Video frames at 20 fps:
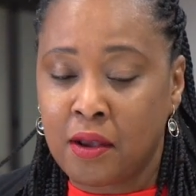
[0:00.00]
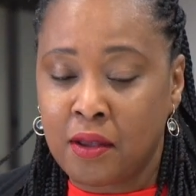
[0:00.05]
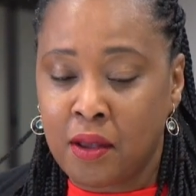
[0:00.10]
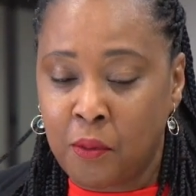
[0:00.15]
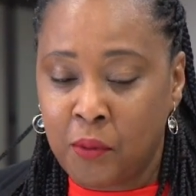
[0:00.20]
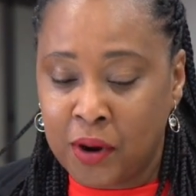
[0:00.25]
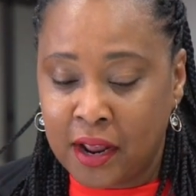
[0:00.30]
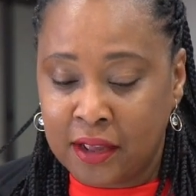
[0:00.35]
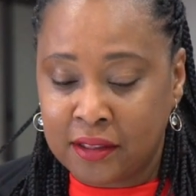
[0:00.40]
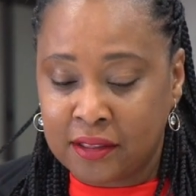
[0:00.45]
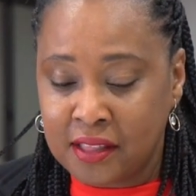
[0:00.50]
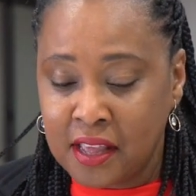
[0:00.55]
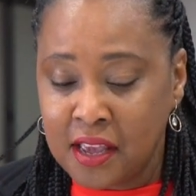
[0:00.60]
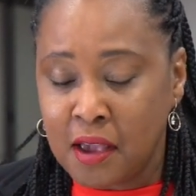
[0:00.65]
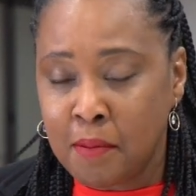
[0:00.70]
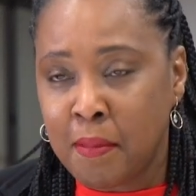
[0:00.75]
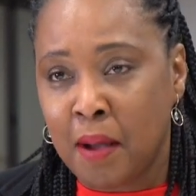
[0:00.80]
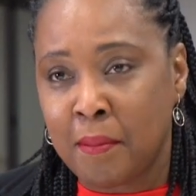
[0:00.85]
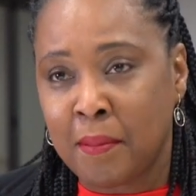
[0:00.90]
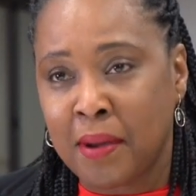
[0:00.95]
When I think
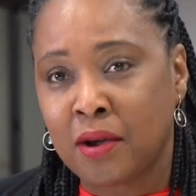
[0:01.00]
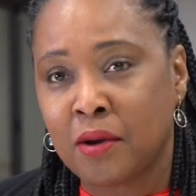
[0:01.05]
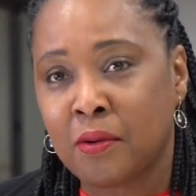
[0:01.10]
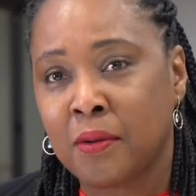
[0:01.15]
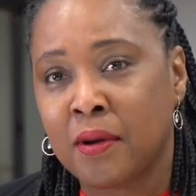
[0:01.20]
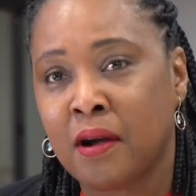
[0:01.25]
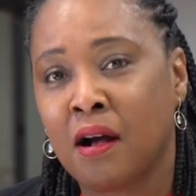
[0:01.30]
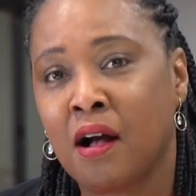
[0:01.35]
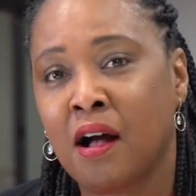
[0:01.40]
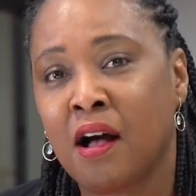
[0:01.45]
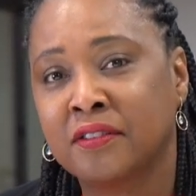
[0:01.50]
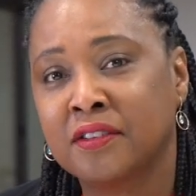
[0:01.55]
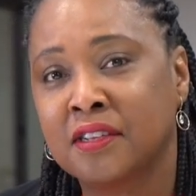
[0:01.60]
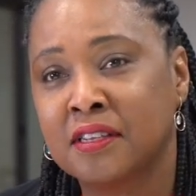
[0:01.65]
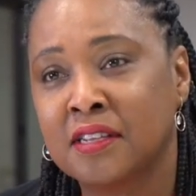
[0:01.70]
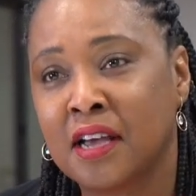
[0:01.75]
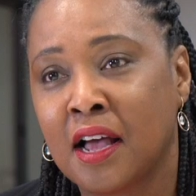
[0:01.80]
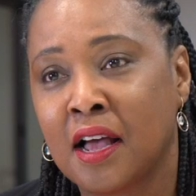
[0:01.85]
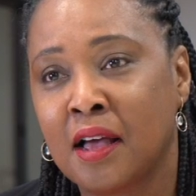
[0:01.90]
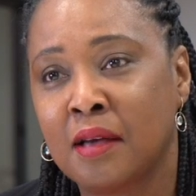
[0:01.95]
about my career, I
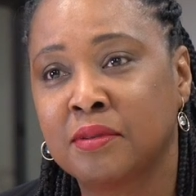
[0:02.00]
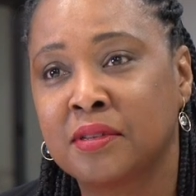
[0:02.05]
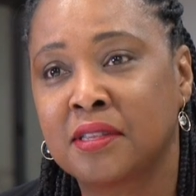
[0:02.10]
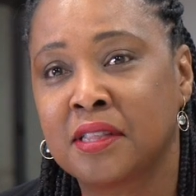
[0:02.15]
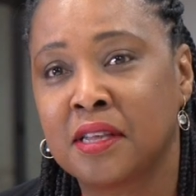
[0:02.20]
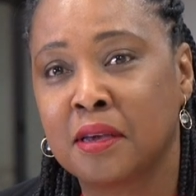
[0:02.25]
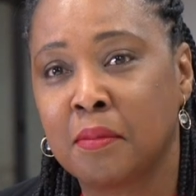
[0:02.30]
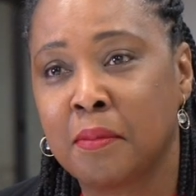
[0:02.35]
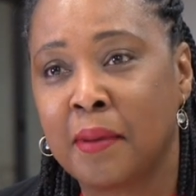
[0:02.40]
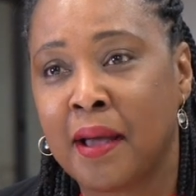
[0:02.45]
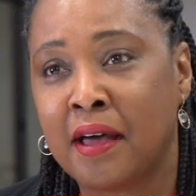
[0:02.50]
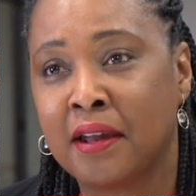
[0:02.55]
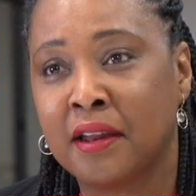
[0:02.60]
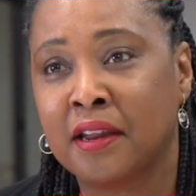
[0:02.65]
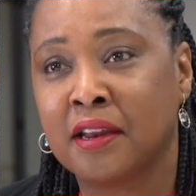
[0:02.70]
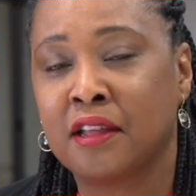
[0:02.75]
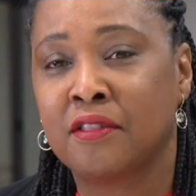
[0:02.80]
oftentimes think about it